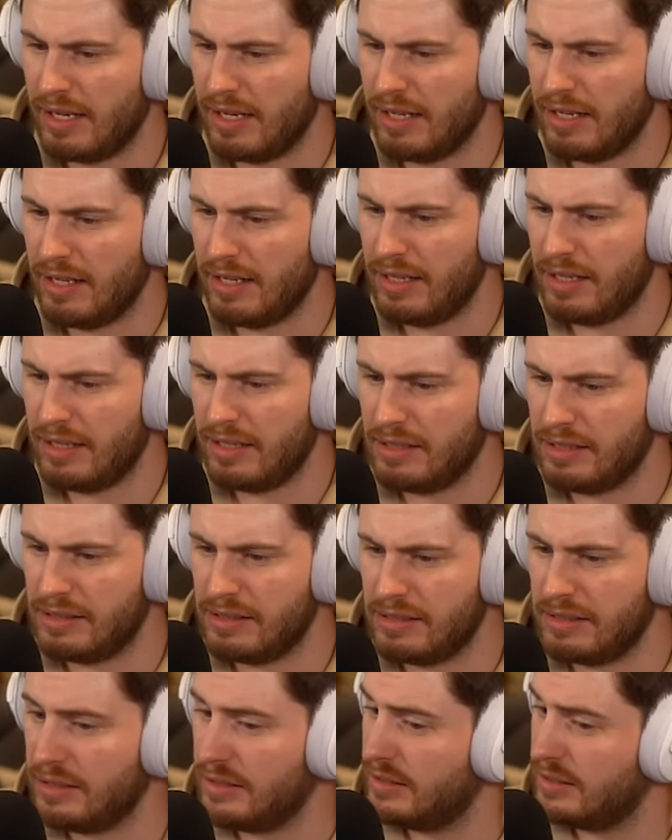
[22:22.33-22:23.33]

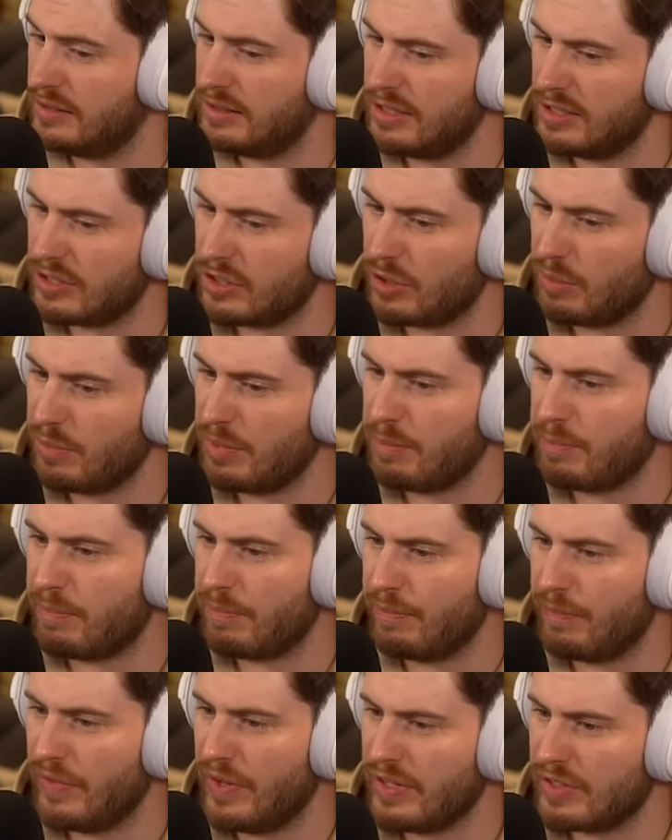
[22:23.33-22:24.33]
this could be
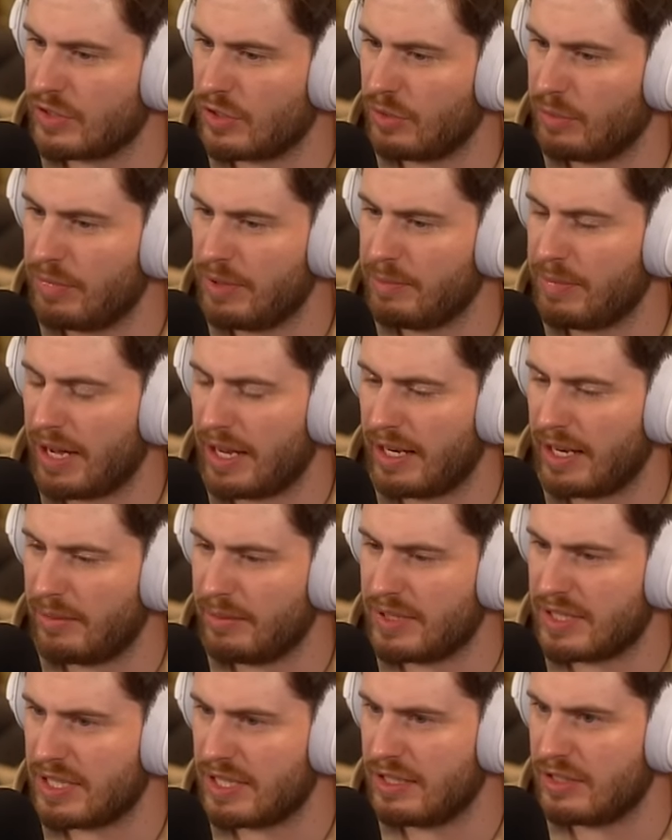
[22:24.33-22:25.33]
this could be bad. Let
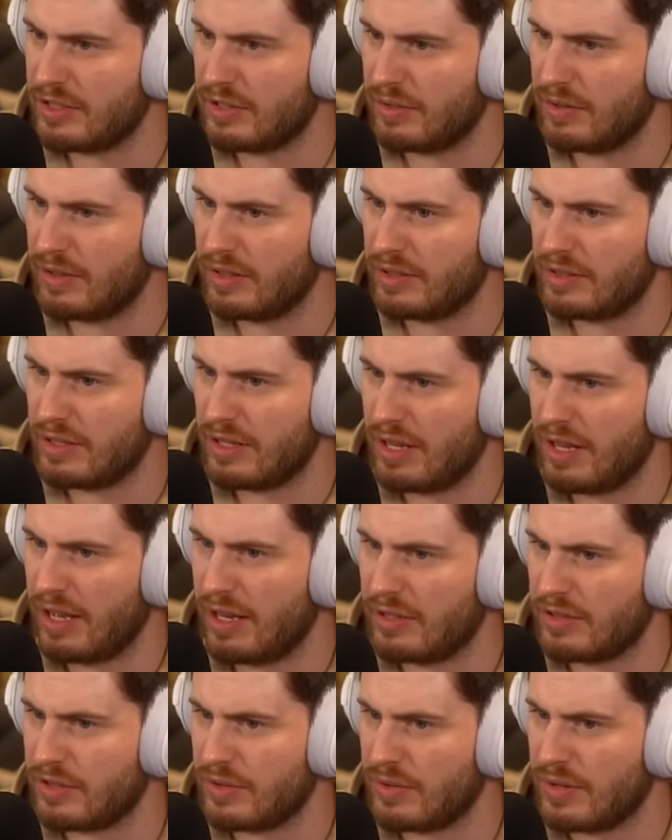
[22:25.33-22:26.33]
me see, Dur
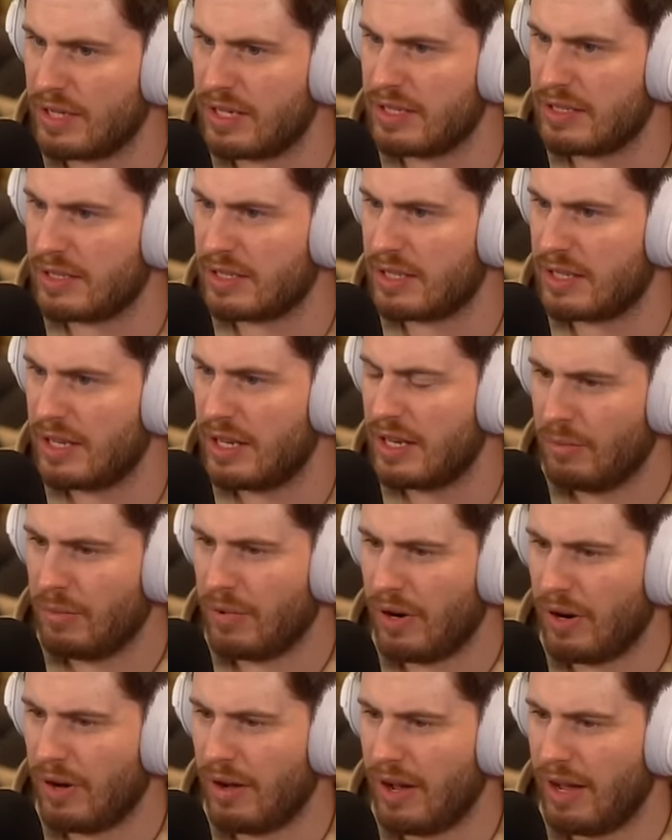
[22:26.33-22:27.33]
uh,
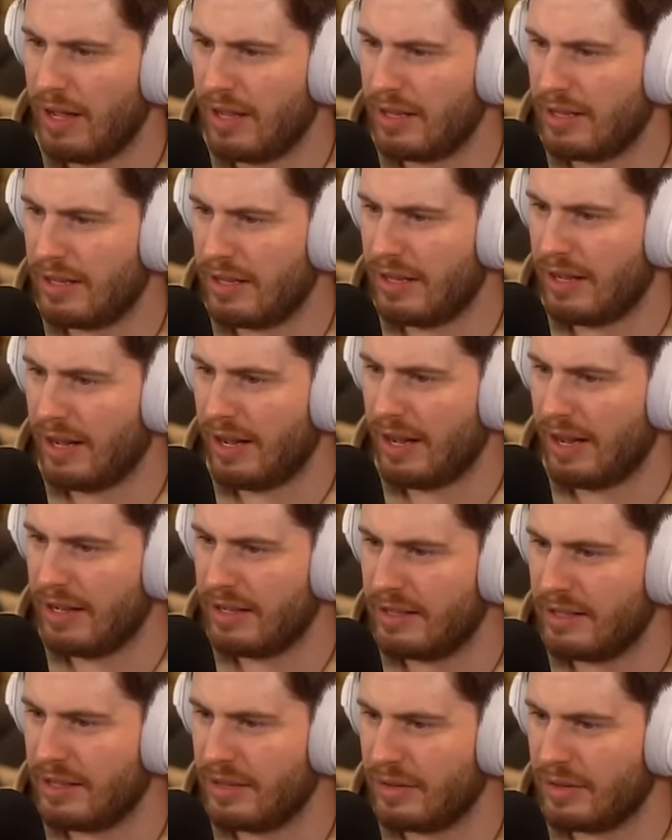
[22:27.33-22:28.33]
Bro, I, I
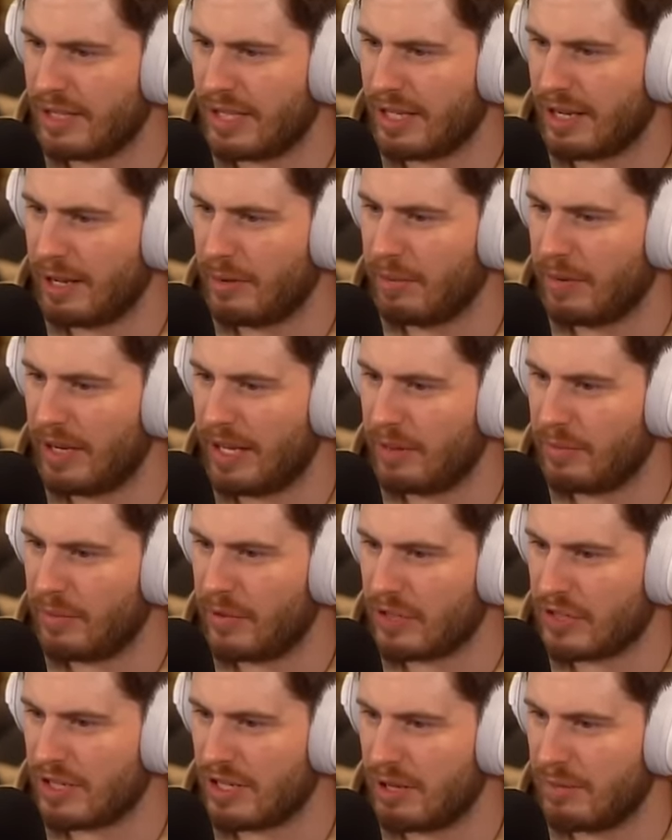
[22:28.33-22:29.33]
don't think I played
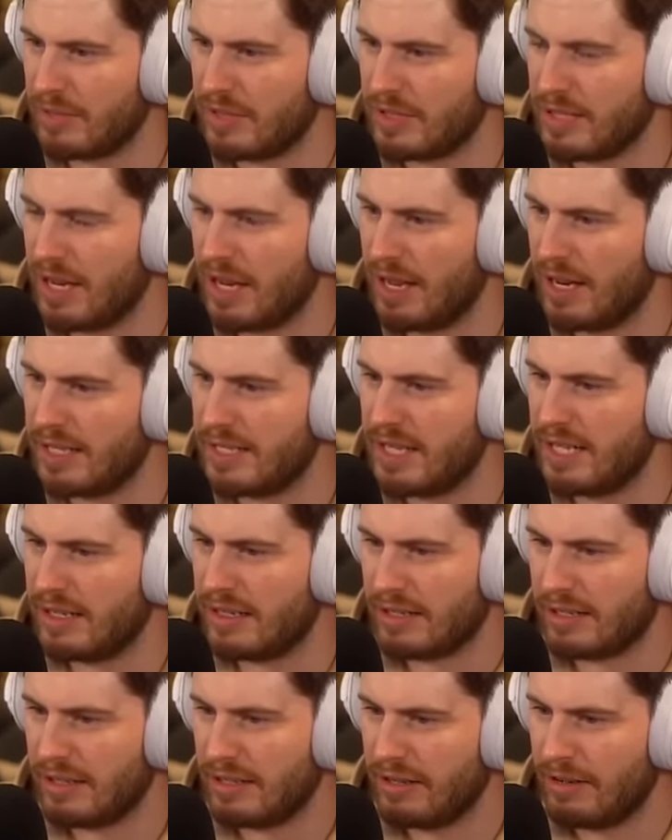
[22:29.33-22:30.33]
much zombies. Yeah, I
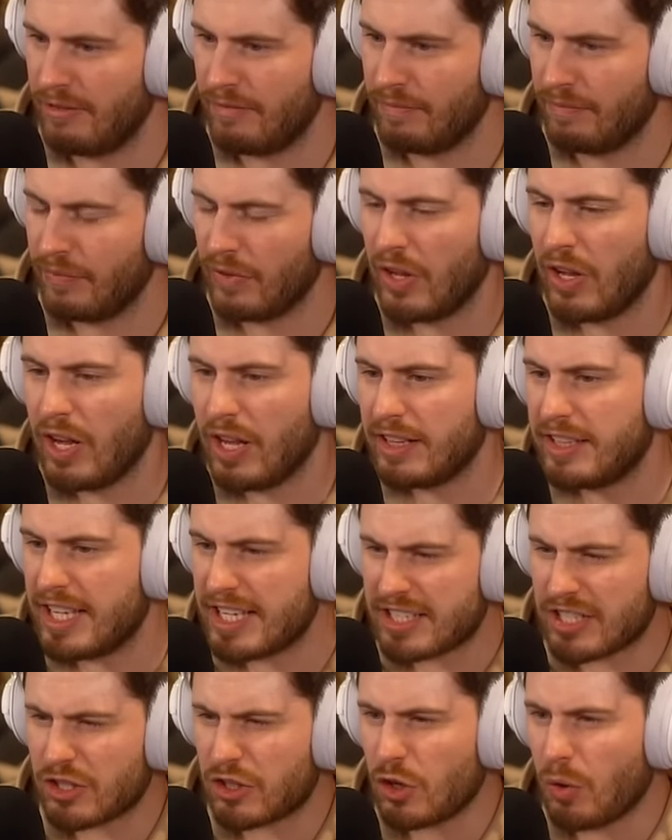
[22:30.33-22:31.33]
didn't.
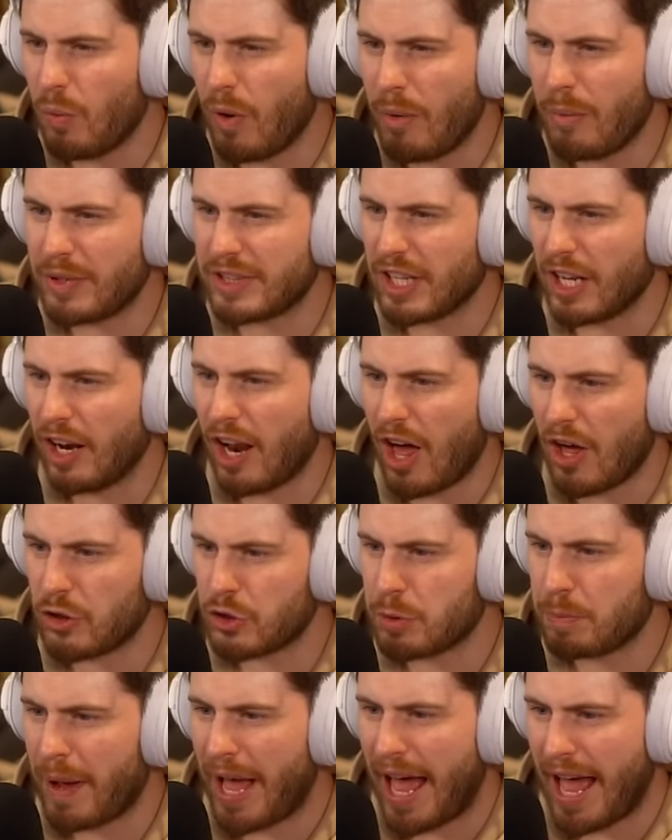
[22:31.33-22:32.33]
This is the one with the
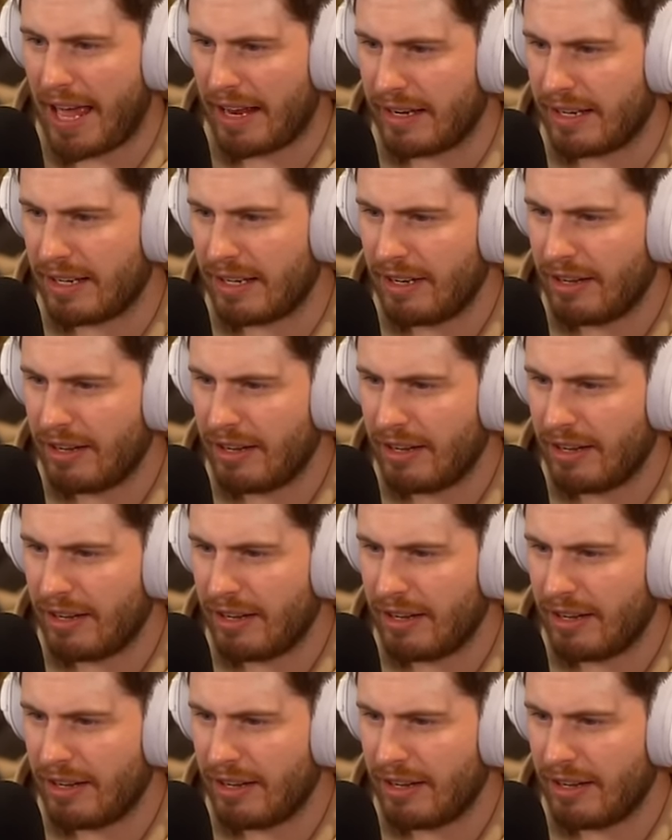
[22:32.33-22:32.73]
launch pad.